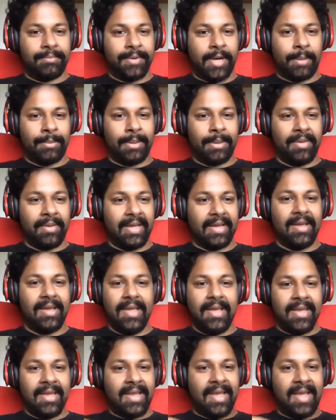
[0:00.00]
problem, like,
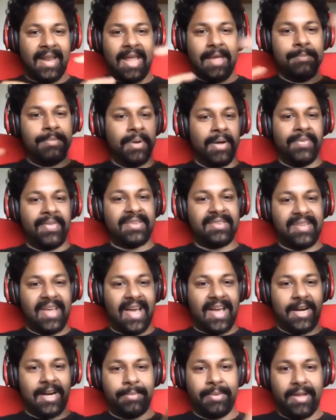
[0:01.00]
can I build this
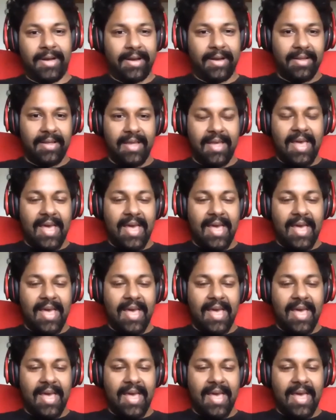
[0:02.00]
scatter plot?